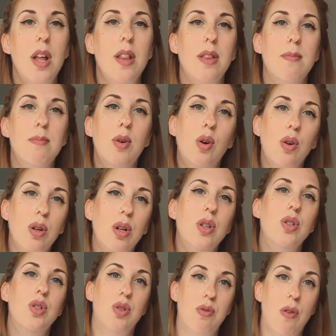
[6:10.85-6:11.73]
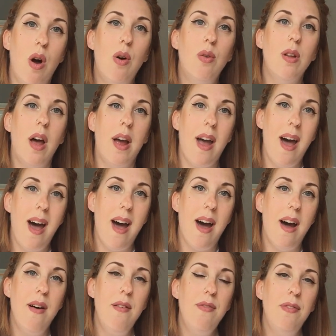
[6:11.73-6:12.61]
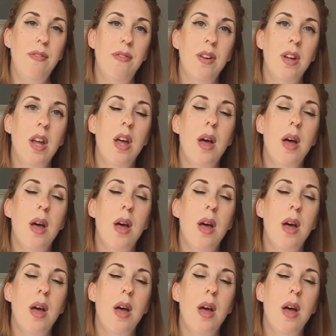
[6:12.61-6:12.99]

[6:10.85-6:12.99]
the more control I have,